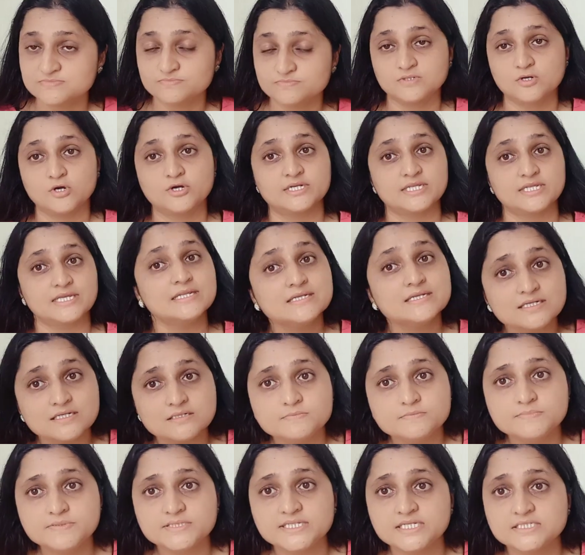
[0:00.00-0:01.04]
or
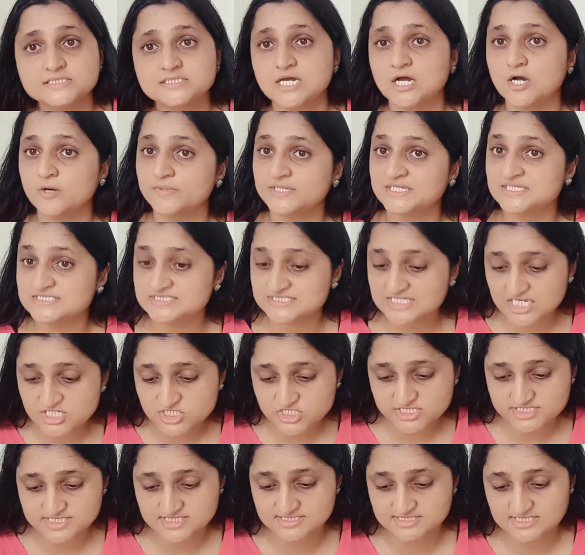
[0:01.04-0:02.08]
incomplete, how many
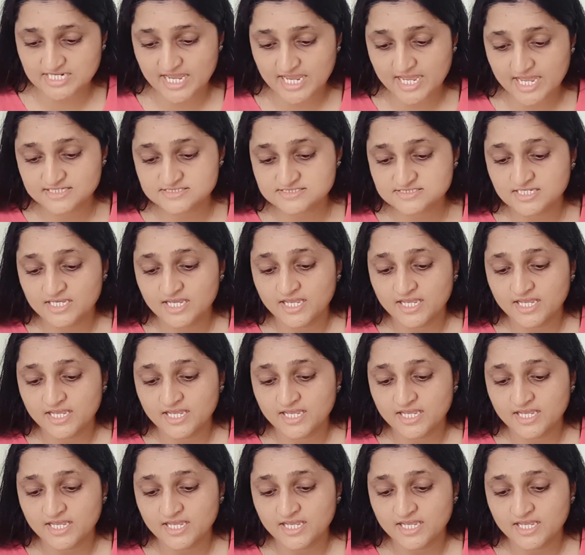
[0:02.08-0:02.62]
stages it has,